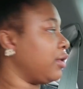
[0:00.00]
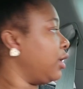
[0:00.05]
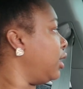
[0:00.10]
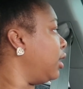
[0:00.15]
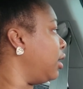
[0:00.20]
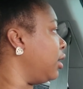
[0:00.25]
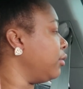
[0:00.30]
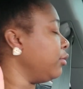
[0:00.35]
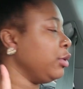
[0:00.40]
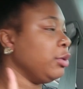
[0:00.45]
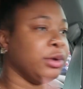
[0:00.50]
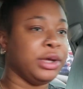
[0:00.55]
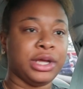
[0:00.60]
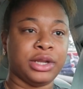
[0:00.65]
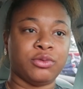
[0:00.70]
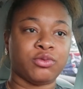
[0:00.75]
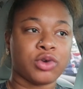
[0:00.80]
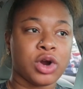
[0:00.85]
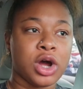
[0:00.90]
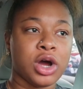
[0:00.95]
We went
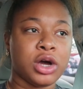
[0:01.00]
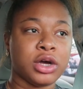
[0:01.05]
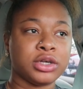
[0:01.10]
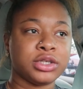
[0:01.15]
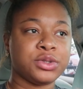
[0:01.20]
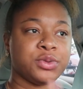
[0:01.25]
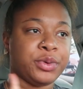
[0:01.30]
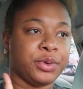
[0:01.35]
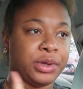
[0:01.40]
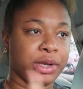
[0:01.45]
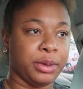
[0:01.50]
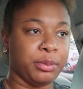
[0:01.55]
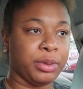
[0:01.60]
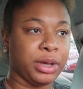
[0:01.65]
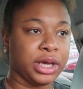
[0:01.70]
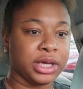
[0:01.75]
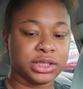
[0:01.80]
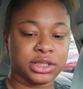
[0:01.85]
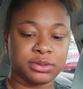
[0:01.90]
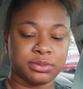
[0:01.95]
in Ross, we went in
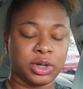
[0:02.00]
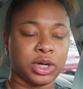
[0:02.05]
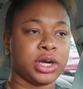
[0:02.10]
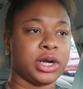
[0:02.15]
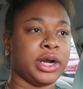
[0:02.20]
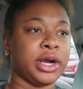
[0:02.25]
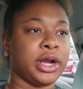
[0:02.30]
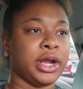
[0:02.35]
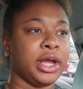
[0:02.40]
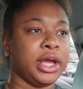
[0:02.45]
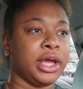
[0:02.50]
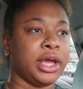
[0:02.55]
PetSmart,